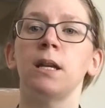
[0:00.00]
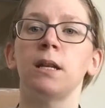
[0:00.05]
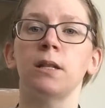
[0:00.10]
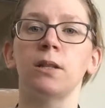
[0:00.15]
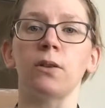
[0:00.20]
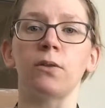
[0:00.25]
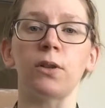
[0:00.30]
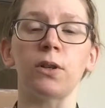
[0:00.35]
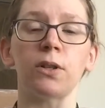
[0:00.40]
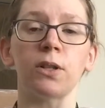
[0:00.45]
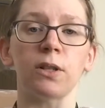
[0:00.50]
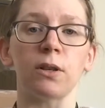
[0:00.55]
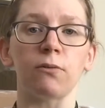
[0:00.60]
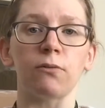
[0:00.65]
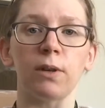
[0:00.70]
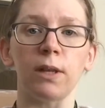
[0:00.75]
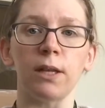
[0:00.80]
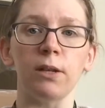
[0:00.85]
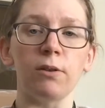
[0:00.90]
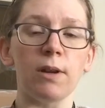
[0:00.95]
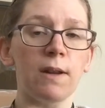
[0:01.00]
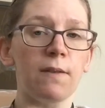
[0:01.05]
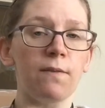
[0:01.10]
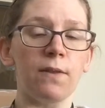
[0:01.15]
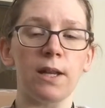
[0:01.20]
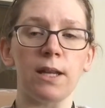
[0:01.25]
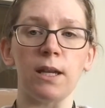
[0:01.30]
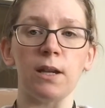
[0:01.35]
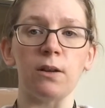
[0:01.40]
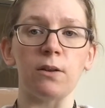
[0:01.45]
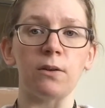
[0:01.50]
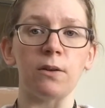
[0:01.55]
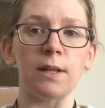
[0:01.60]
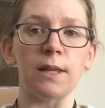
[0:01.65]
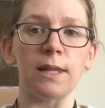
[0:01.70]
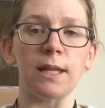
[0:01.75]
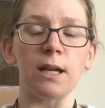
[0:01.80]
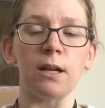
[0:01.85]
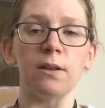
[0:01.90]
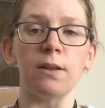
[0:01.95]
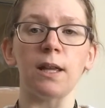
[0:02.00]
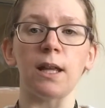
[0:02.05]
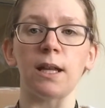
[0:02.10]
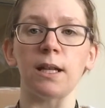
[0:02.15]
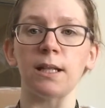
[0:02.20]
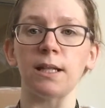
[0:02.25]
So there's a really great video in there that